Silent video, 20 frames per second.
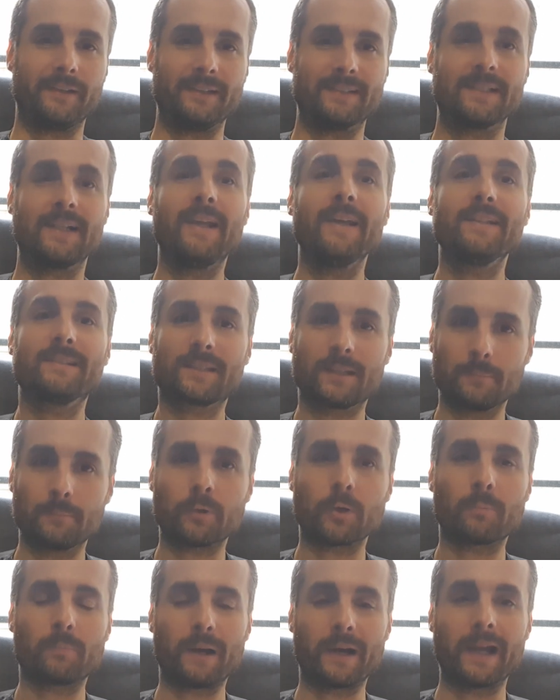Zelensky
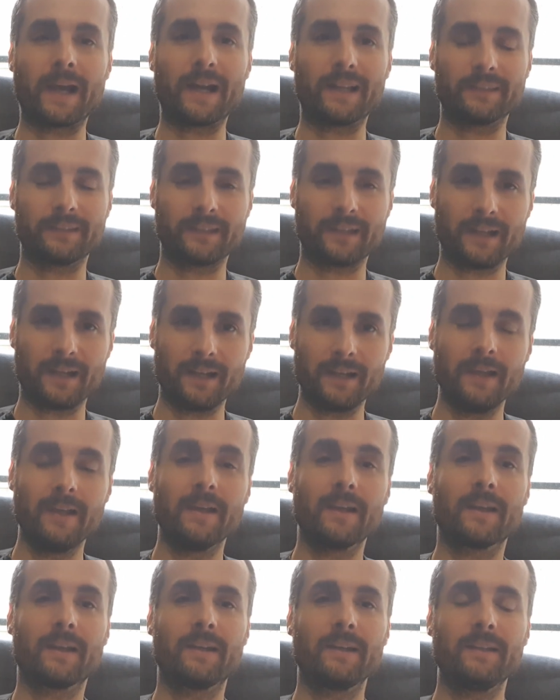propaganda.
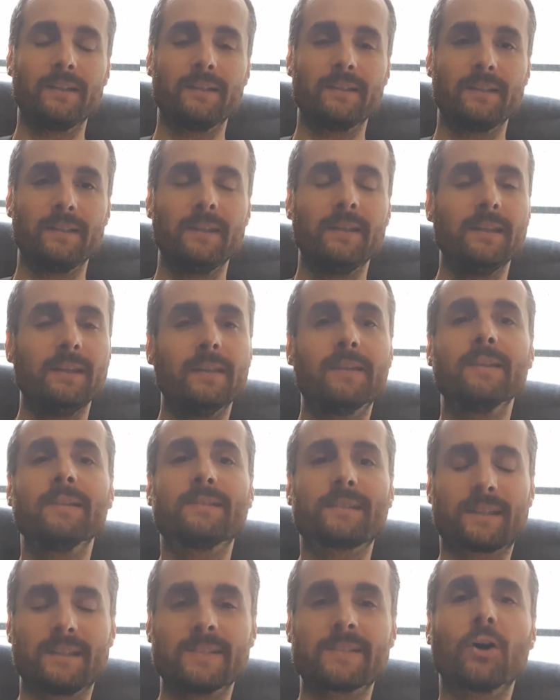He, it
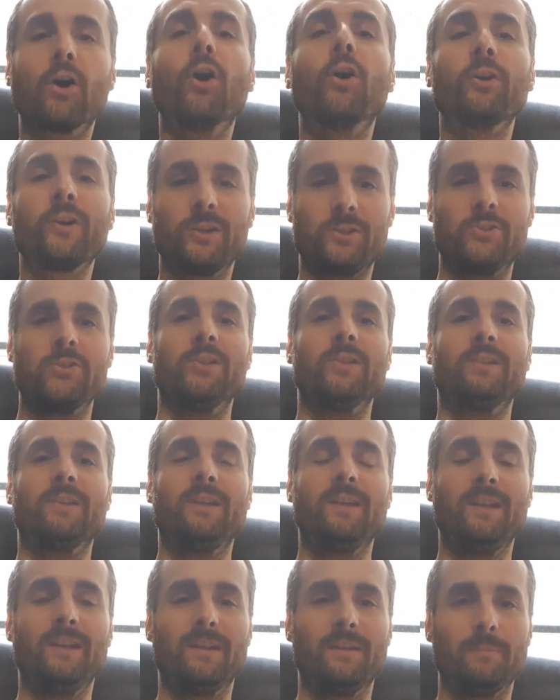is his origin
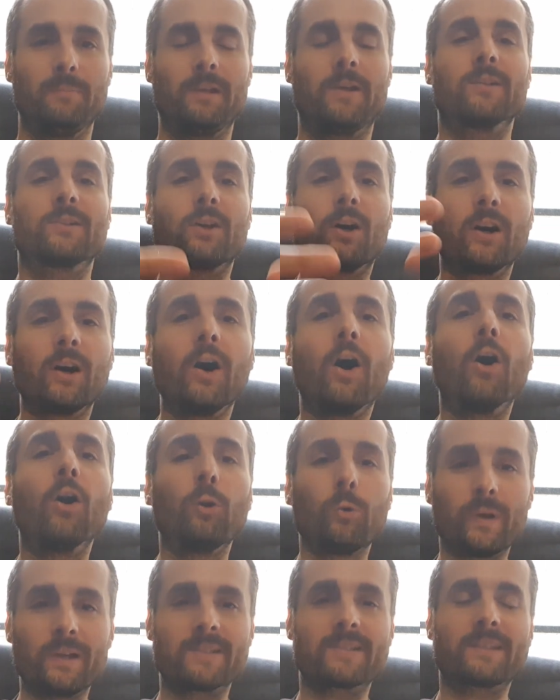because
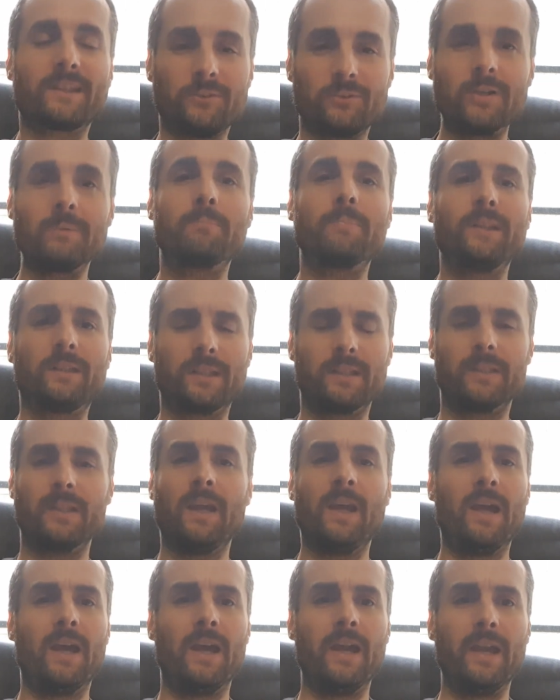always he repeated,
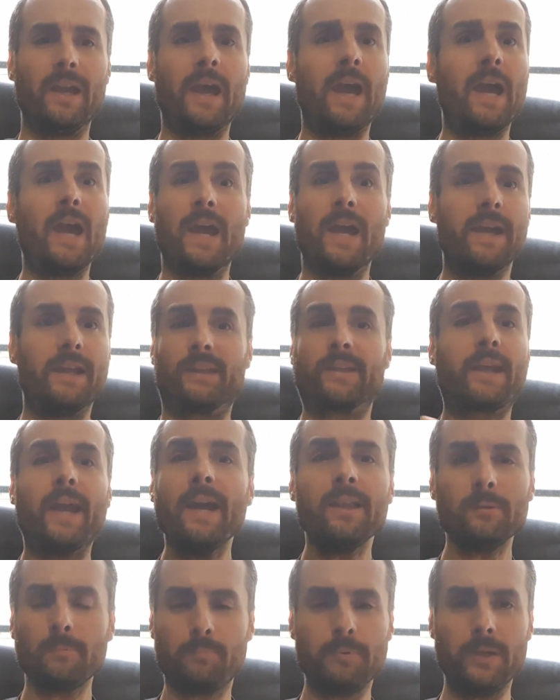uh, "It
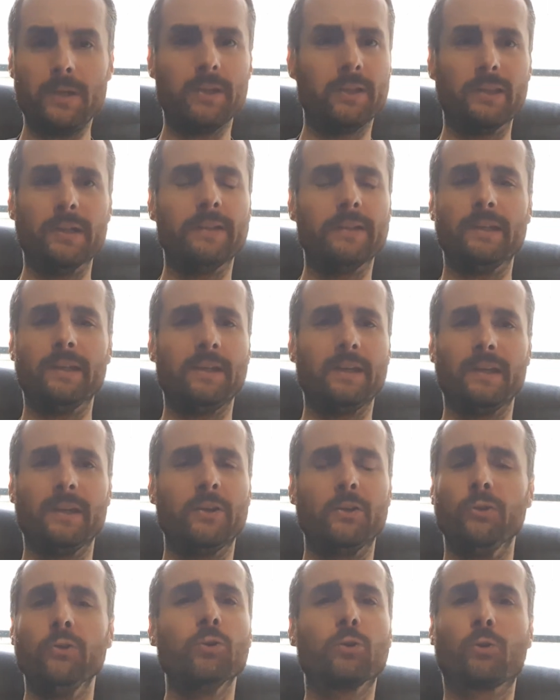can't be uh,
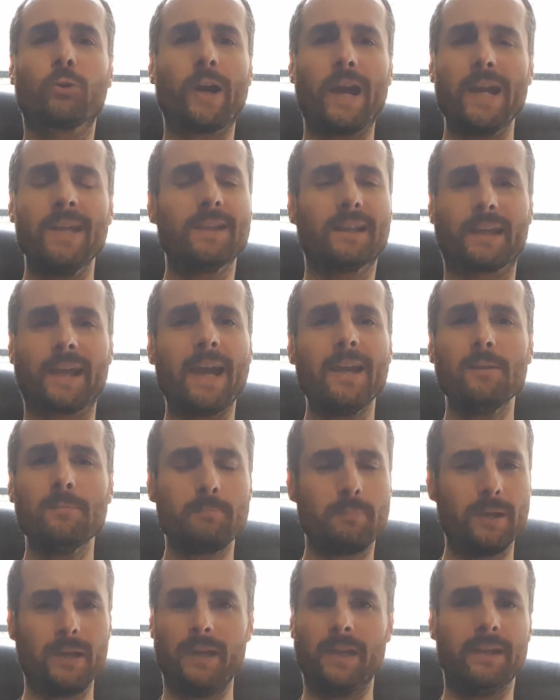Ukraine
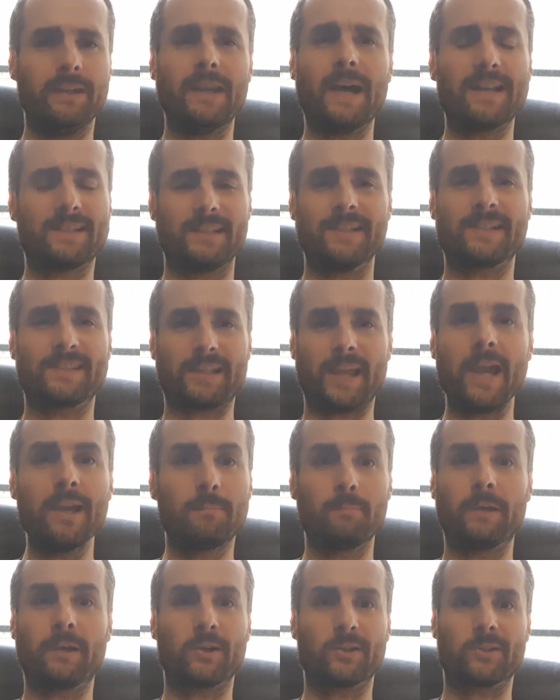can't be a Nazi
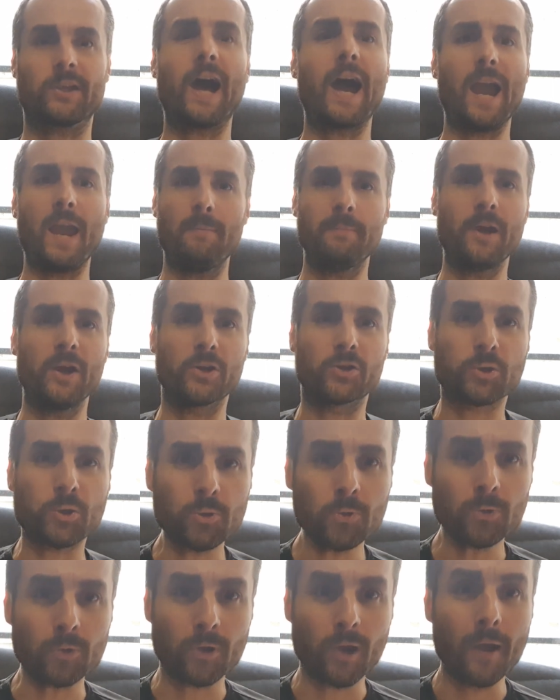state because I am a
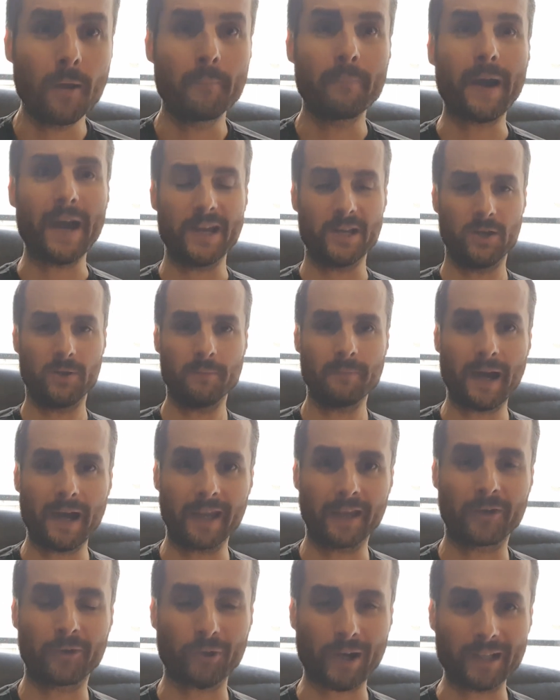Jew. My
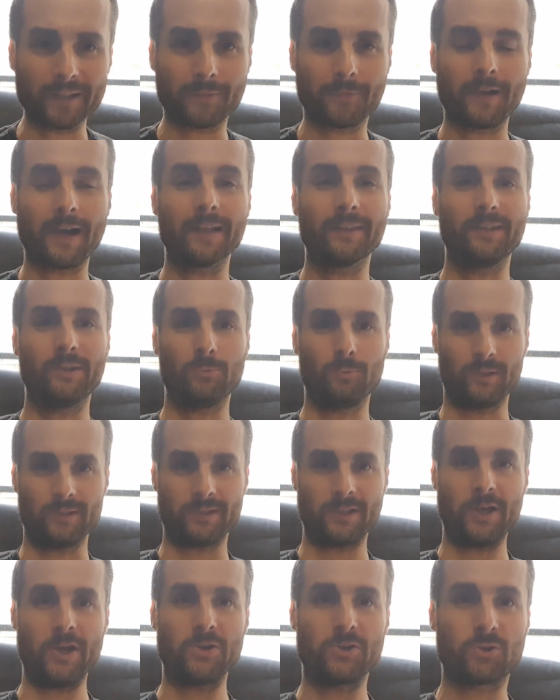my grandfather
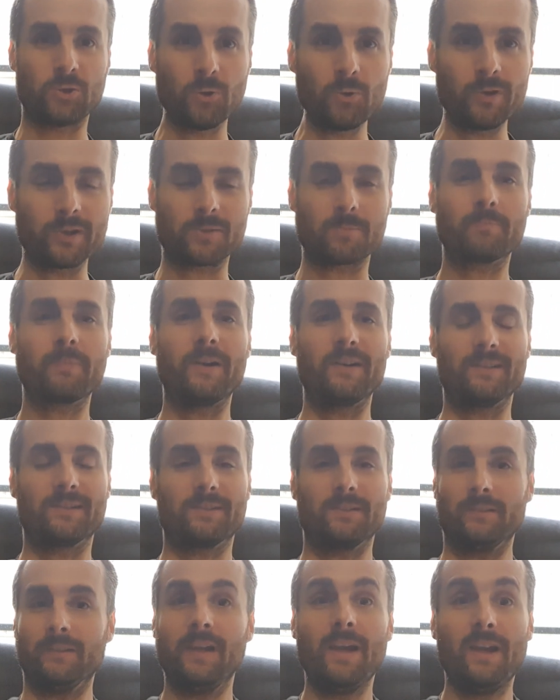was a Jewish
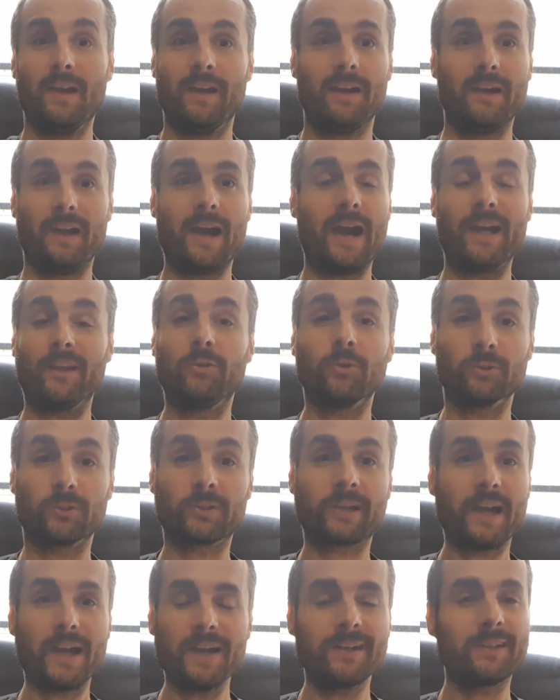person. Uh, I
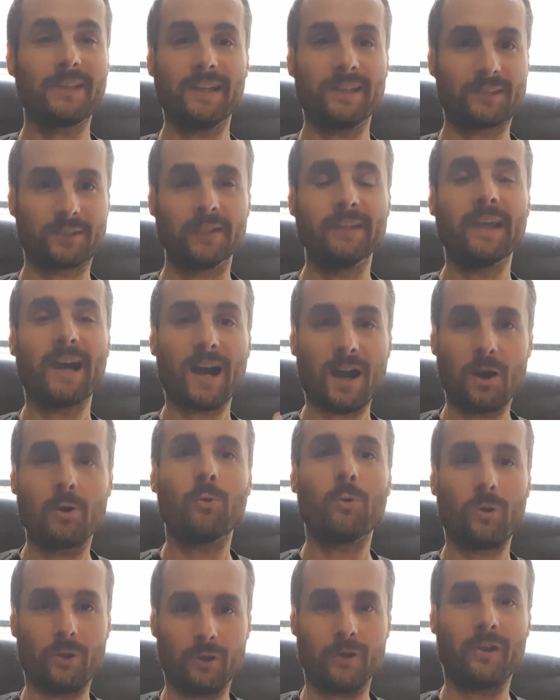don't care that now
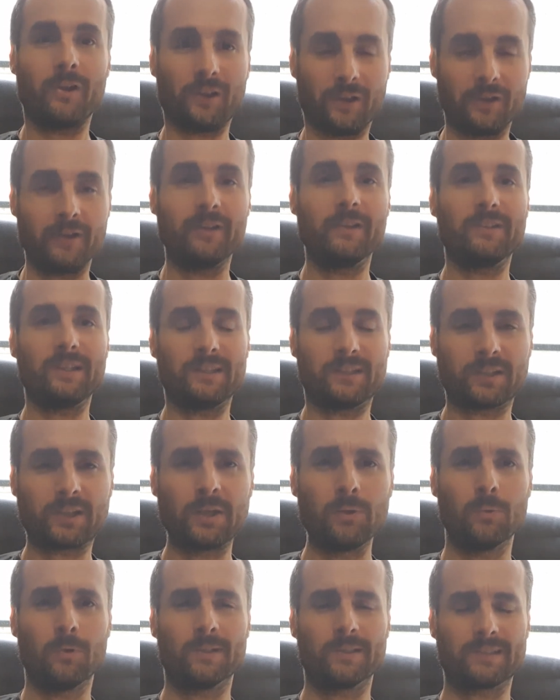uh, that
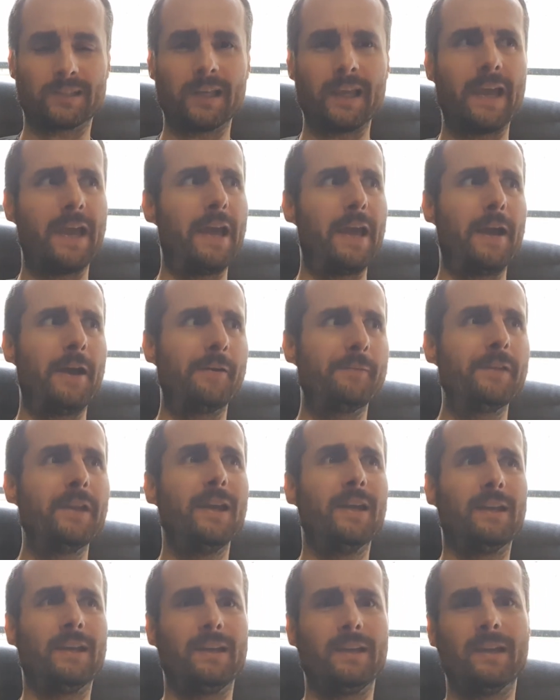he was uh,
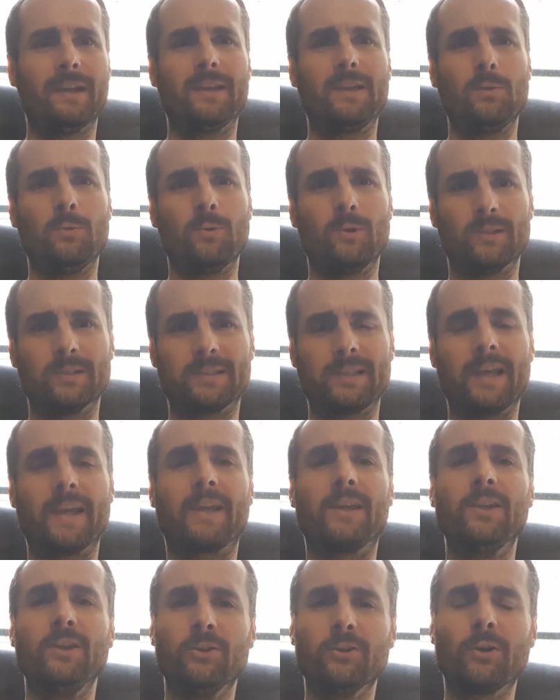uh, he was a
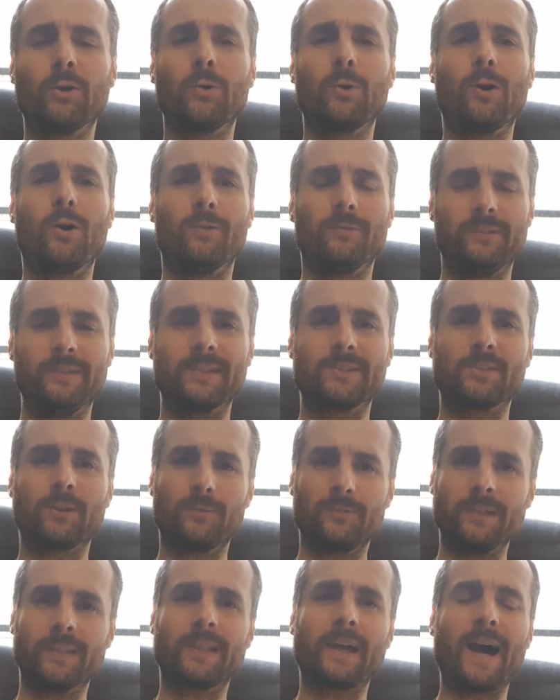hero of the
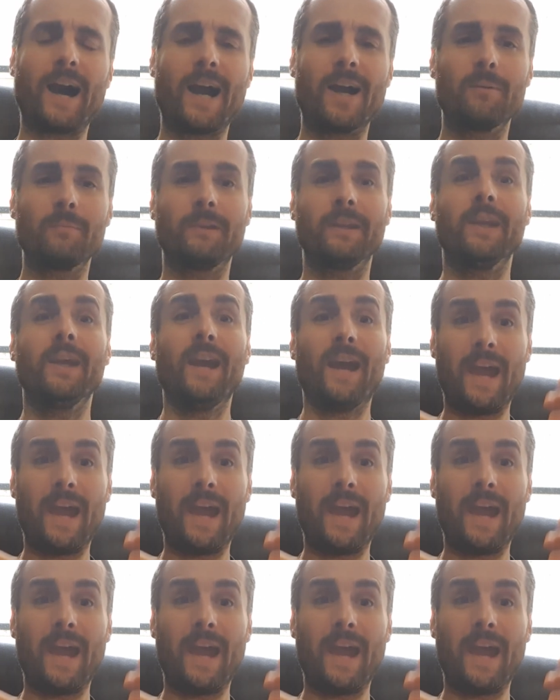Soviet army